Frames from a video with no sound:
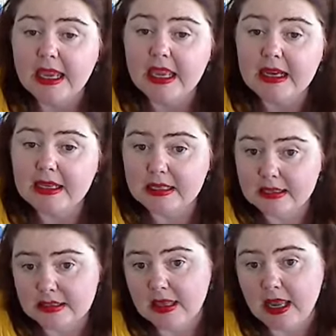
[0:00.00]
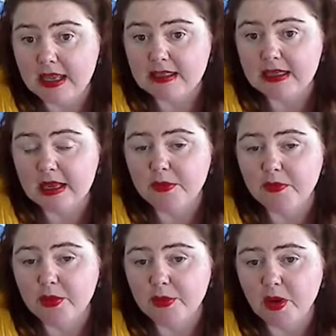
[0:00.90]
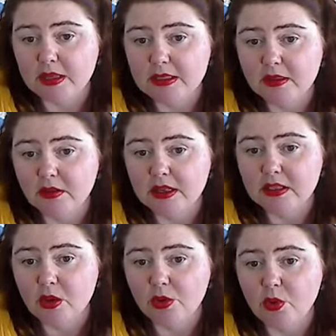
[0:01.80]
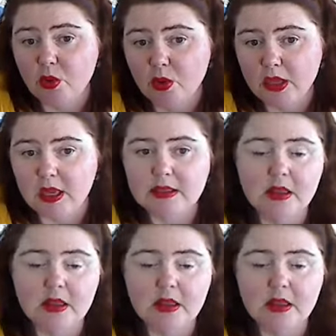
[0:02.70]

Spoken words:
it is the last day before the price increase on core yarns.